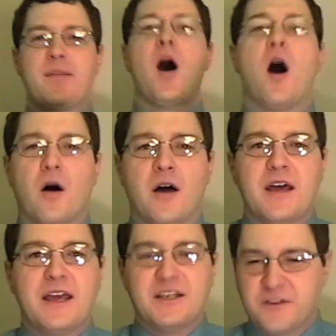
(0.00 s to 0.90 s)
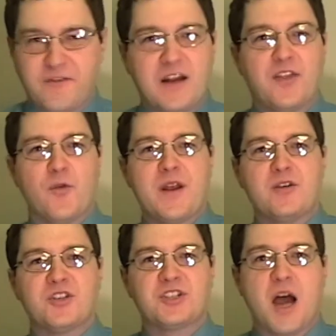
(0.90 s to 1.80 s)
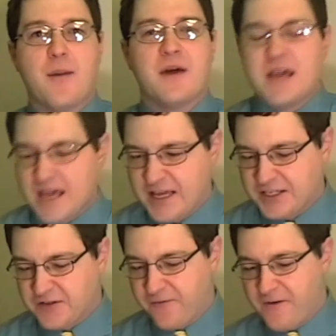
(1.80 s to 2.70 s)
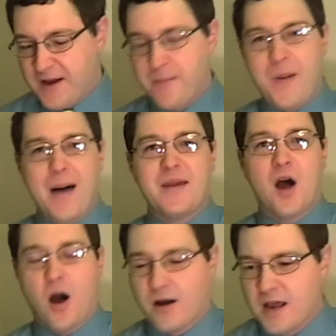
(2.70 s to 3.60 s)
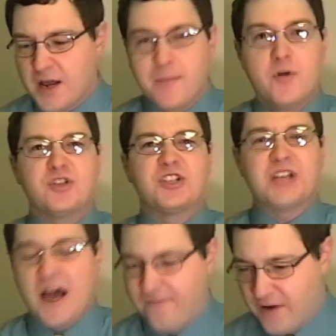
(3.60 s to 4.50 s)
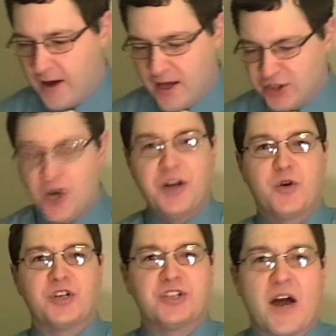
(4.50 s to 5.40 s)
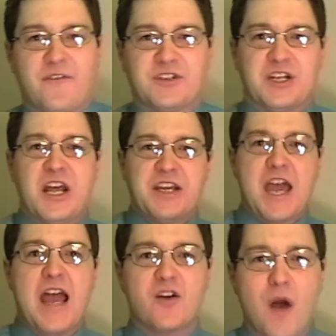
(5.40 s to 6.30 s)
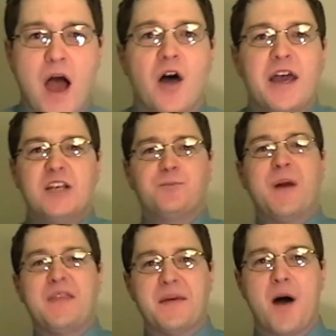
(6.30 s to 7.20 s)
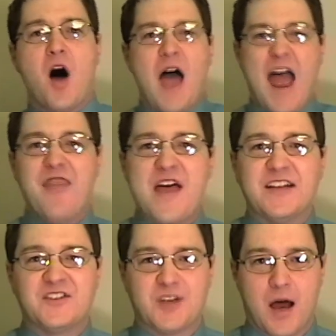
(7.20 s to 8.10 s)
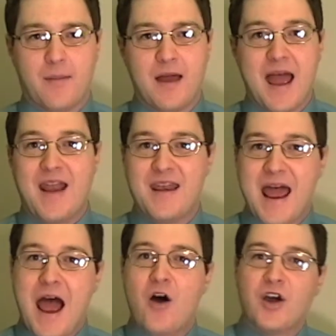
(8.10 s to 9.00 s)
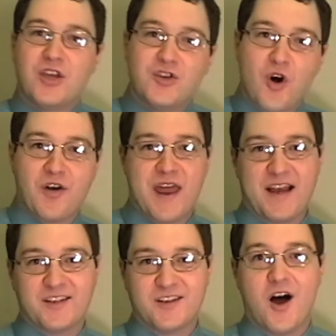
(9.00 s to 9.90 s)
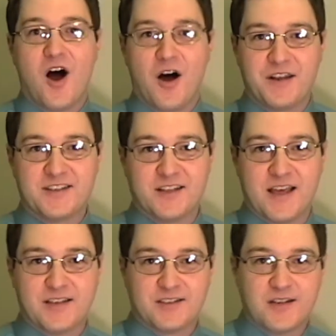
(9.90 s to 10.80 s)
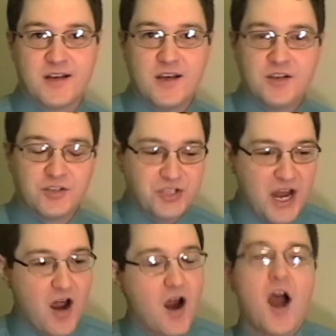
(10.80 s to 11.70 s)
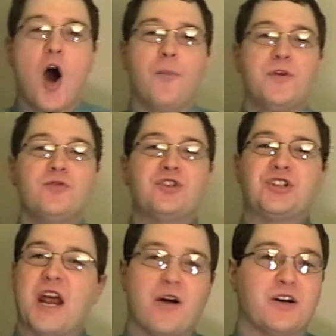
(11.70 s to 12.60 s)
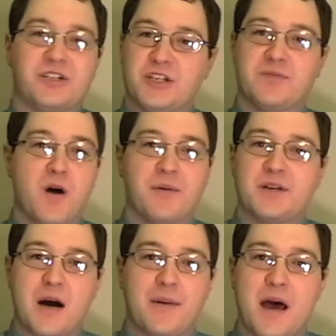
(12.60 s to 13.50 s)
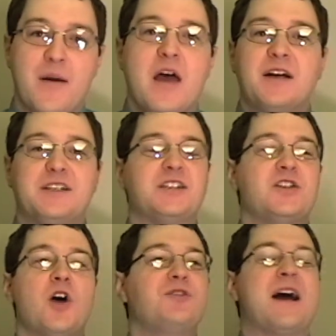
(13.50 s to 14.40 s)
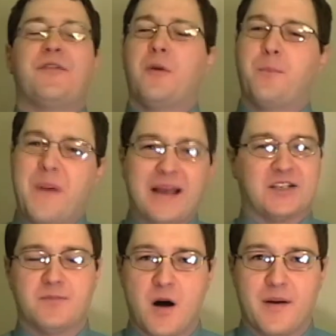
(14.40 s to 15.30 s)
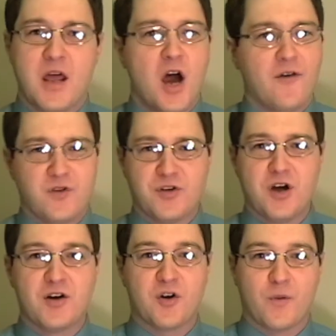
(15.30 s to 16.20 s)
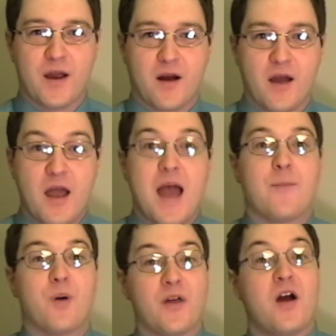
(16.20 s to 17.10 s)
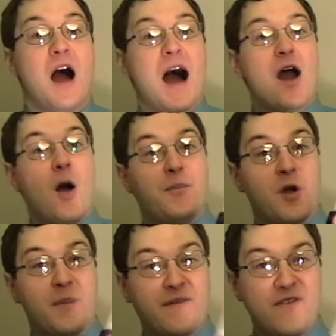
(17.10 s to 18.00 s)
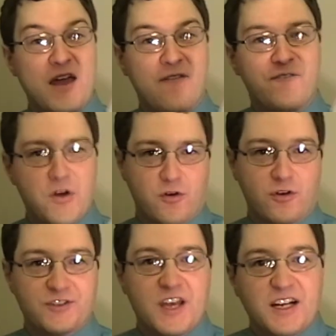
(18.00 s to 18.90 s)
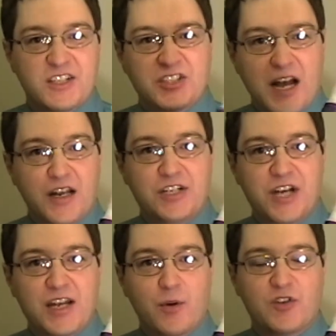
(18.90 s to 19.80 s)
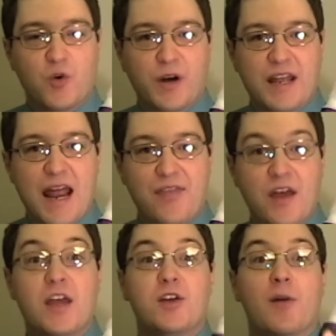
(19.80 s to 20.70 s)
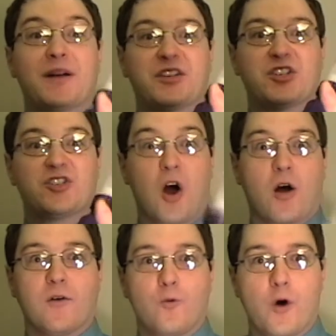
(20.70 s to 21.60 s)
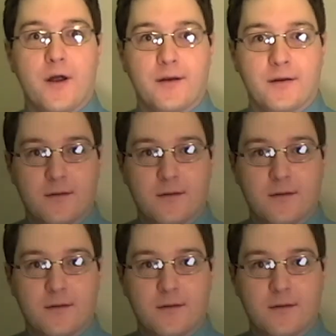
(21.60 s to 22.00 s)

all. He's defeated the Reno Scum. He has defeated Bobby Hart, Mustafa, Jody Christofferson, Gangrel. He's beaten them all and then some. And now you're next on his list. So JR, I hope you cherish this moment coming up, because it's no doubt the biggest moment of your young career. And brother, I hope you're a big fan of funerals, because Saturday, January 28th, you're about to star in one.